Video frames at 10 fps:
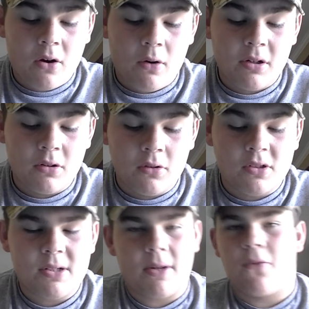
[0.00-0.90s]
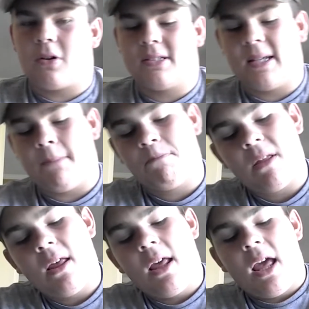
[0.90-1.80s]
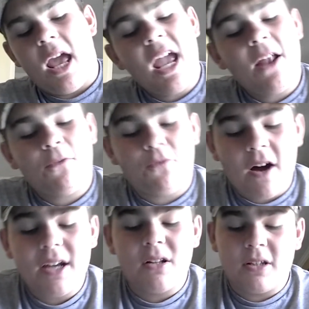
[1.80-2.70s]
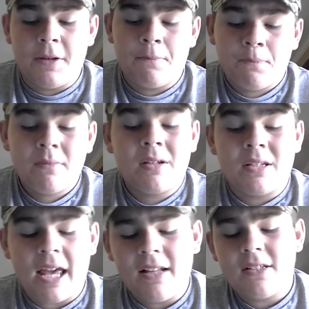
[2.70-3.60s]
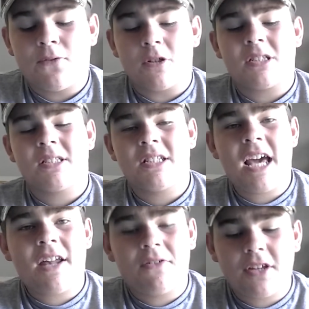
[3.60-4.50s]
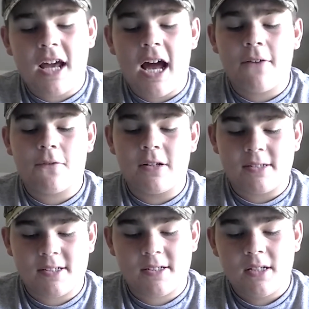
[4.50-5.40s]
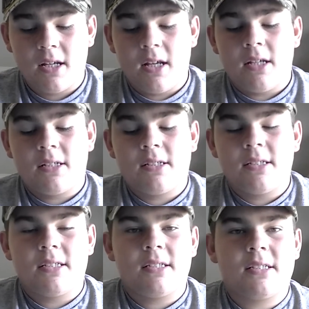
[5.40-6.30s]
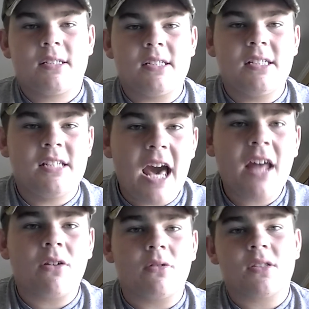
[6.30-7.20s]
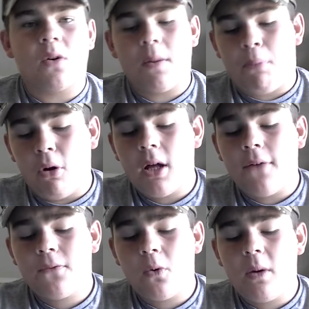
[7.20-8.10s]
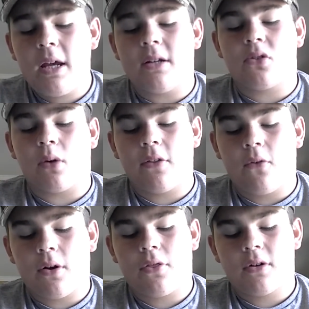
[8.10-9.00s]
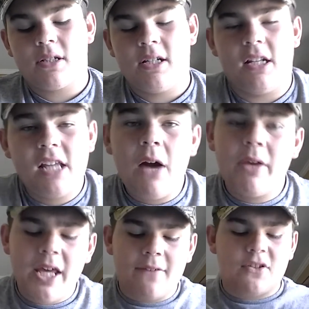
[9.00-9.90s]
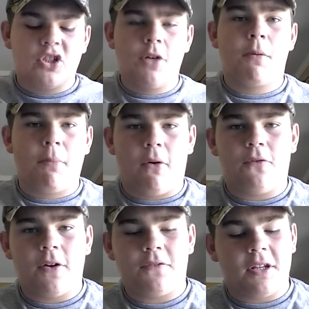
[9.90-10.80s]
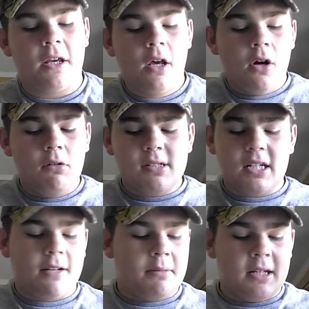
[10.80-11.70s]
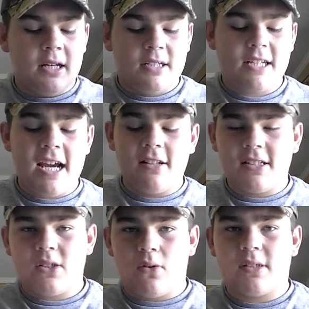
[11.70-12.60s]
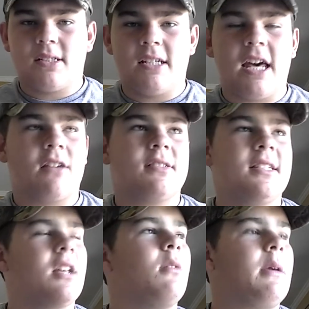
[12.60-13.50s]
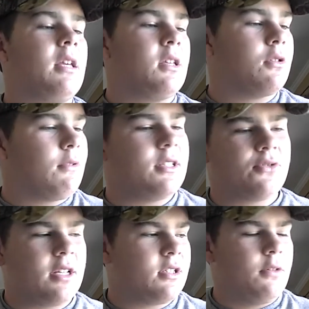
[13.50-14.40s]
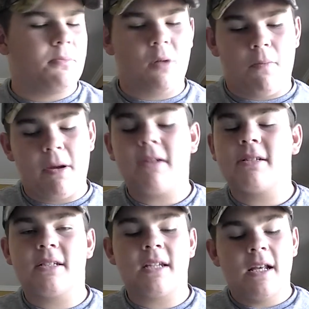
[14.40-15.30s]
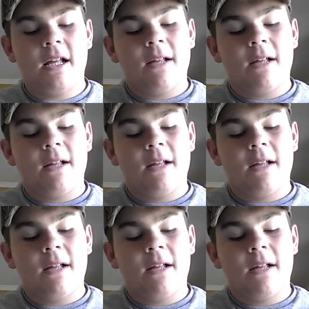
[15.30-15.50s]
are going to lose 24-0. And finally, Dallas versus Seattle, the conference. Seattle is going to pull off the win, 24-13. Now we have Super Bowl 50. Who's it going to be, Dallas or Seattle? Seattle making 3 straight Super Bowl appearances,